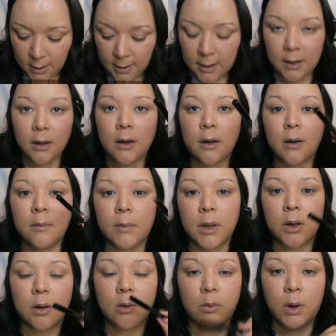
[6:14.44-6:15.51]

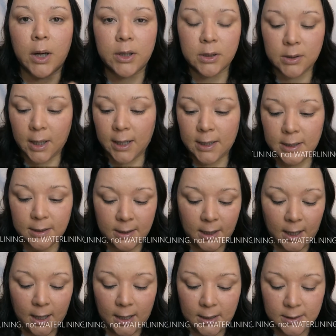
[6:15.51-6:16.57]
water lining the
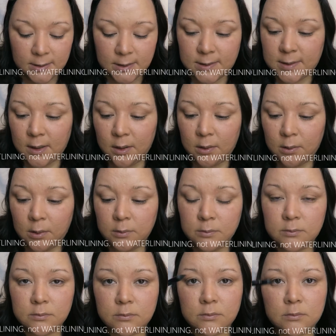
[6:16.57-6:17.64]
eyes. So
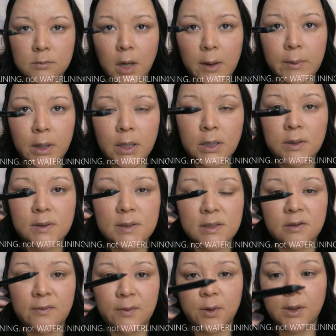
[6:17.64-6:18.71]
I'm going to use
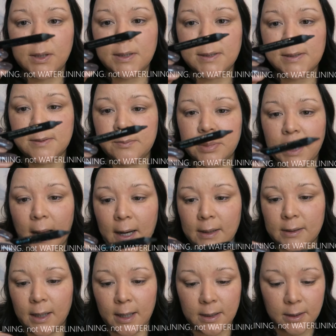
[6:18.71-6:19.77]
Sephora's
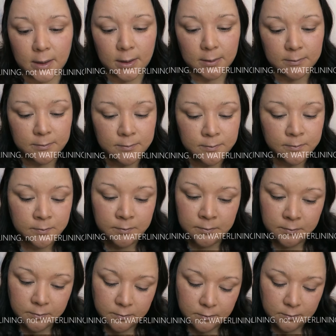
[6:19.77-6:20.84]
black liner.
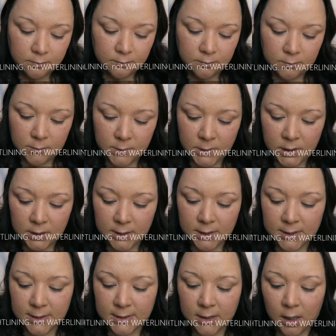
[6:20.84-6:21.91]

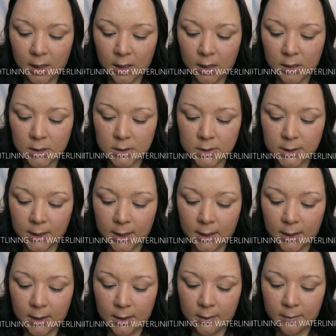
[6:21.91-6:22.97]
This is called
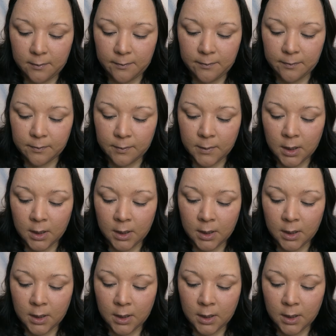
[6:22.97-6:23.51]
Contour